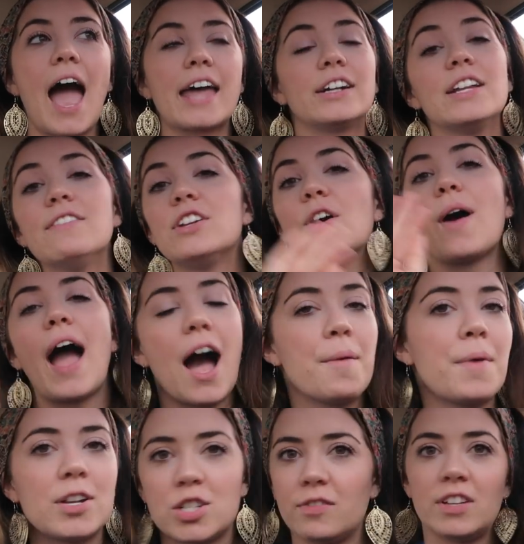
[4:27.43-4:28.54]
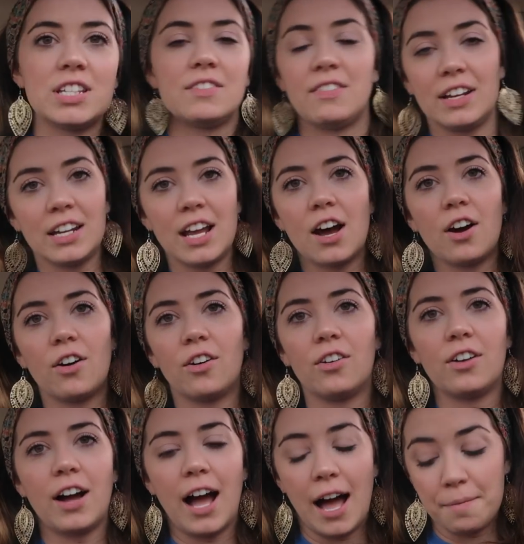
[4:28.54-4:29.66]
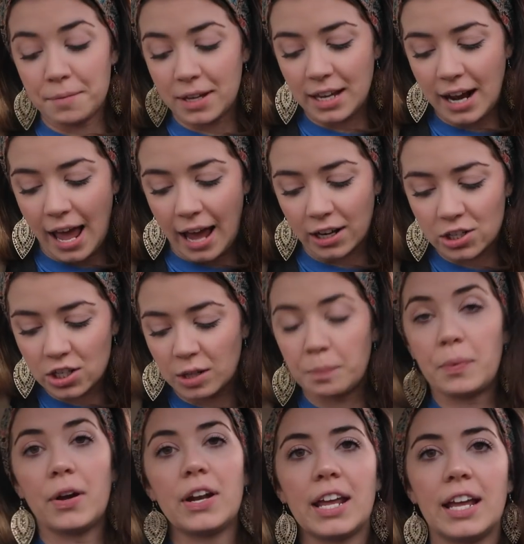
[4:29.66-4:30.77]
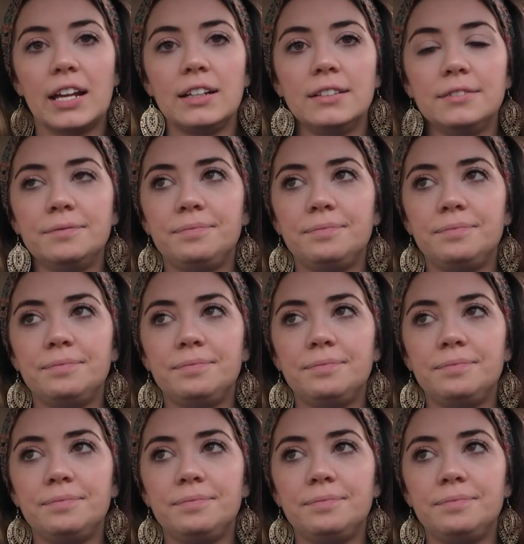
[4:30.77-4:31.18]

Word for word: I don't even know how much of this video I'm gonna actually put in.